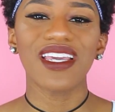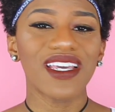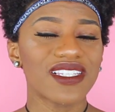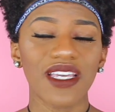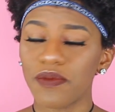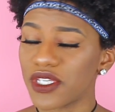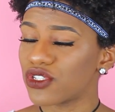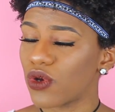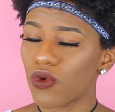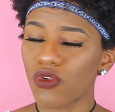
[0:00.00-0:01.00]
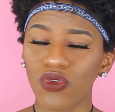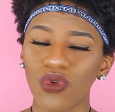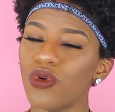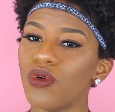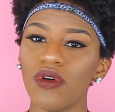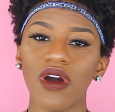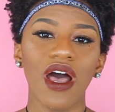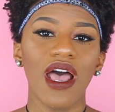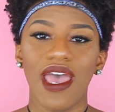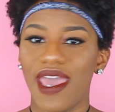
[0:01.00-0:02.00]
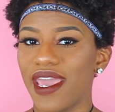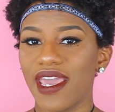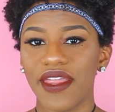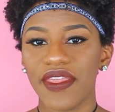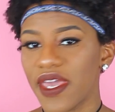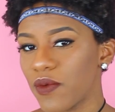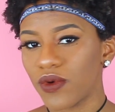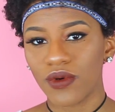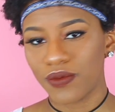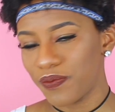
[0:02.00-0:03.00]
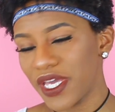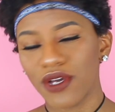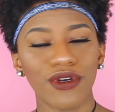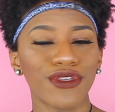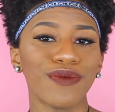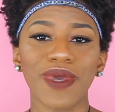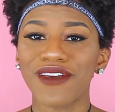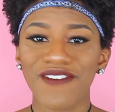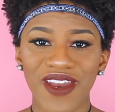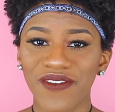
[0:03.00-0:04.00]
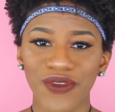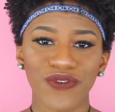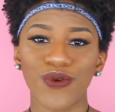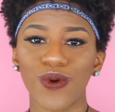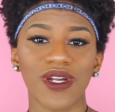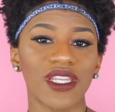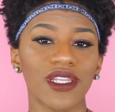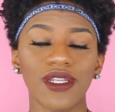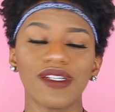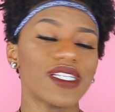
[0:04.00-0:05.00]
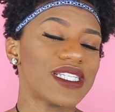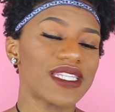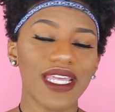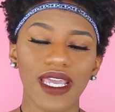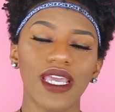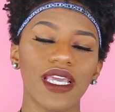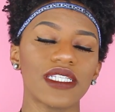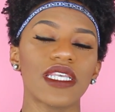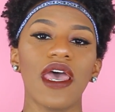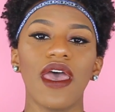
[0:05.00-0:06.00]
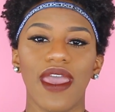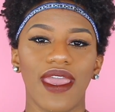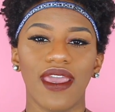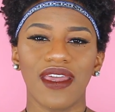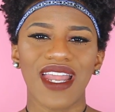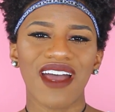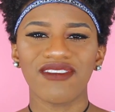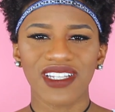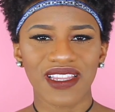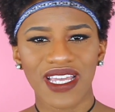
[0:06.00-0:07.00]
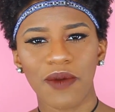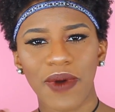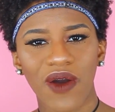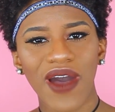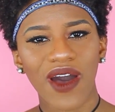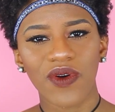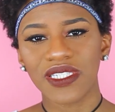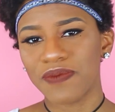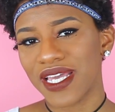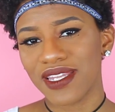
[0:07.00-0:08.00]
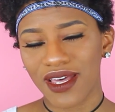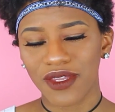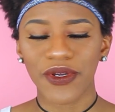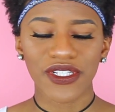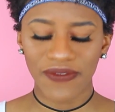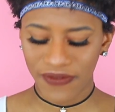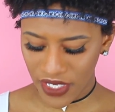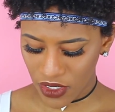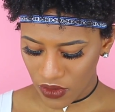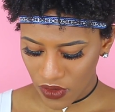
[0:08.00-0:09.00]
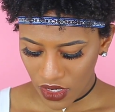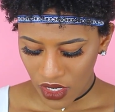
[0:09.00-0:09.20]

Kids can be so cruel, and they will pick on you, make fun of you for the littlest things, and not really think about how it's making the other person feel.